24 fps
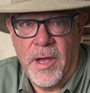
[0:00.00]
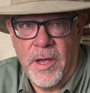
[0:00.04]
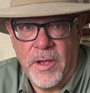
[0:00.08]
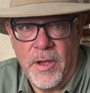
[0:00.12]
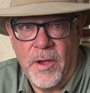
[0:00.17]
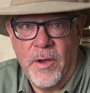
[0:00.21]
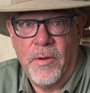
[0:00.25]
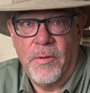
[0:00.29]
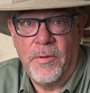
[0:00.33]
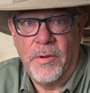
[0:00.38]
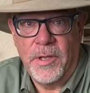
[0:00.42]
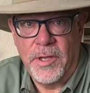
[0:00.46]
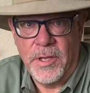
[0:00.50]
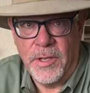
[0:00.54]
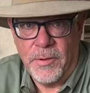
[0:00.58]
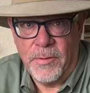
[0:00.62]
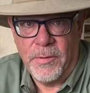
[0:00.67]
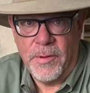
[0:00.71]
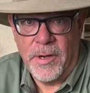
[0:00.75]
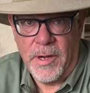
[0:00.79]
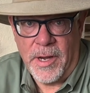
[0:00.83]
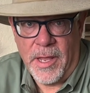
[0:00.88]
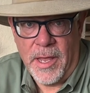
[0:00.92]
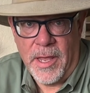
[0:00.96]
own
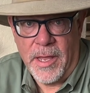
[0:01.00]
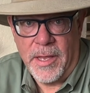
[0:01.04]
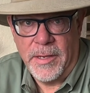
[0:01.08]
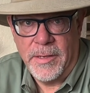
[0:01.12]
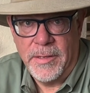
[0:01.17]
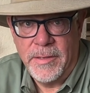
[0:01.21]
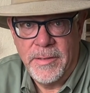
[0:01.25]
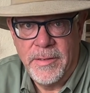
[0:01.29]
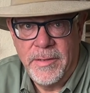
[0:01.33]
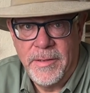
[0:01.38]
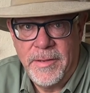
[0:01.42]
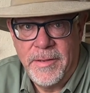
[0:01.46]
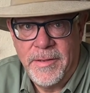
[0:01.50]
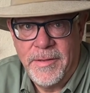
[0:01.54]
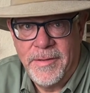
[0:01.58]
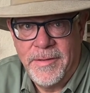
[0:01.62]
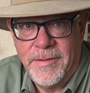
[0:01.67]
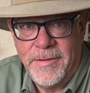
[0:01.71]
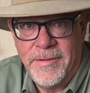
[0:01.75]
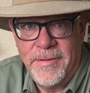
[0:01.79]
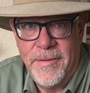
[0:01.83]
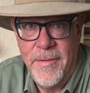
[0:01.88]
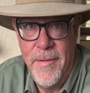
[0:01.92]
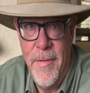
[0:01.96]
Q&A.
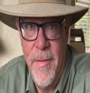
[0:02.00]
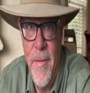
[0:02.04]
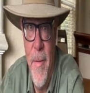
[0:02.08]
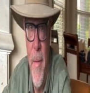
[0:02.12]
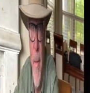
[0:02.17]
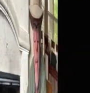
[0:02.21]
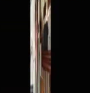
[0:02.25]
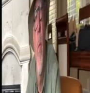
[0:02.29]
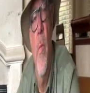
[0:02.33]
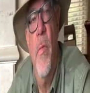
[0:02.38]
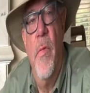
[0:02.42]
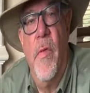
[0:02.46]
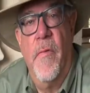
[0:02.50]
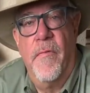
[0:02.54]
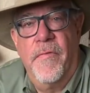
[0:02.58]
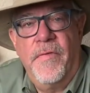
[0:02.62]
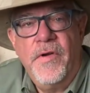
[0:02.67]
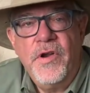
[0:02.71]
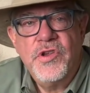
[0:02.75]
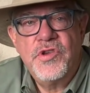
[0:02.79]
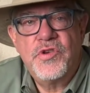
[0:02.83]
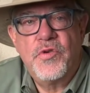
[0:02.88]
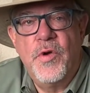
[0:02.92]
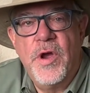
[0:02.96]
The
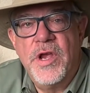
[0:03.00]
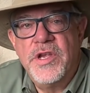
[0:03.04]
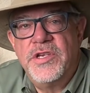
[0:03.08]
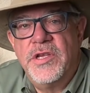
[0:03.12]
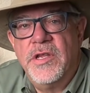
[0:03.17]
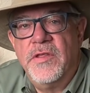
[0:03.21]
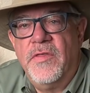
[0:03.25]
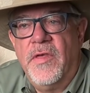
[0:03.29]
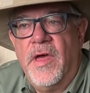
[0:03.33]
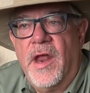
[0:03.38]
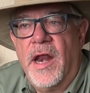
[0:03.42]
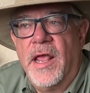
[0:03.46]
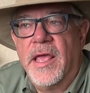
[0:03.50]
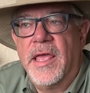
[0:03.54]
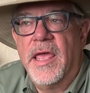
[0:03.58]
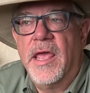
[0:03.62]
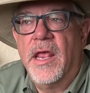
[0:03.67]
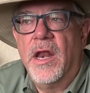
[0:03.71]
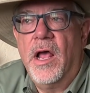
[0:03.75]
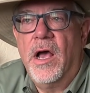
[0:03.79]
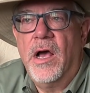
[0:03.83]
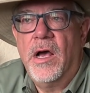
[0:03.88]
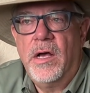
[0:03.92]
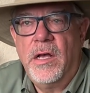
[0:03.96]
first question that I
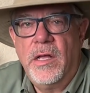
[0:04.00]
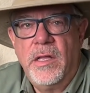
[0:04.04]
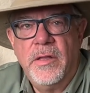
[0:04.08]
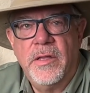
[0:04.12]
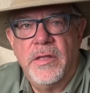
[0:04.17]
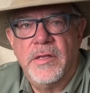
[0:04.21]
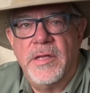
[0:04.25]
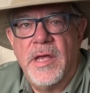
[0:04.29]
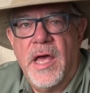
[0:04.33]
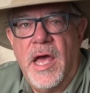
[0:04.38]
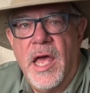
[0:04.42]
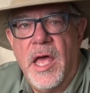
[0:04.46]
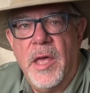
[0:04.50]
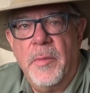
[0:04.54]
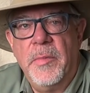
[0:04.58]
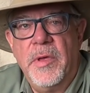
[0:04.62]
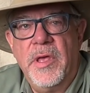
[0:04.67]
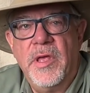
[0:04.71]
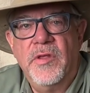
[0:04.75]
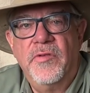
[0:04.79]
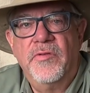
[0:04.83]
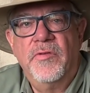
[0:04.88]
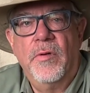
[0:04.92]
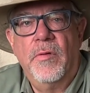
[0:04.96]
get all the time
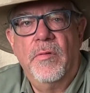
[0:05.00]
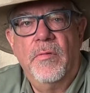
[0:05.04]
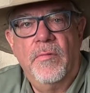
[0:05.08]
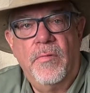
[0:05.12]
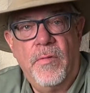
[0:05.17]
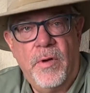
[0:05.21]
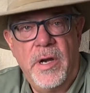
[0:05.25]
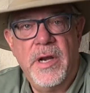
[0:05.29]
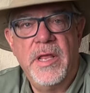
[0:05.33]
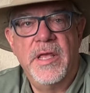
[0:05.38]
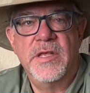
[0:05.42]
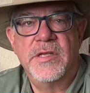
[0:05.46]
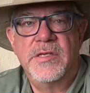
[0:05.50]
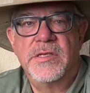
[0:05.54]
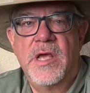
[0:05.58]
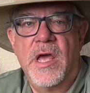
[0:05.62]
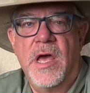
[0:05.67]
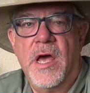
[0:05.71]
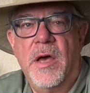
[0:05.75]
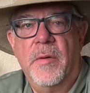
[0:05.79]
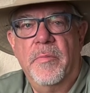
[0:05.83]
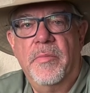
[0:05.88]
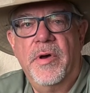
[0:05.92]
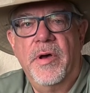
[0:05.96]
is, what is
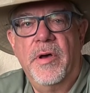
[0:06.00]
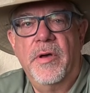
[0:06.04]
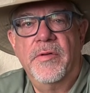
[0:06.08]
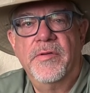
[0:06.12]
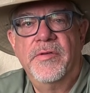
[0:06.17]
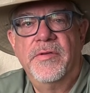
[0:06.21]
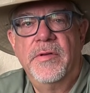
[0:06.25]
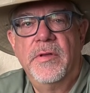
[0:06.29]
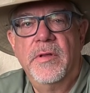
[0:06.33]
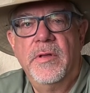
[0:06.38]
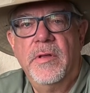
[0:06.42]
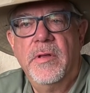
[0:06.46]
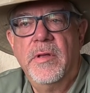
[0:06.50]
compost?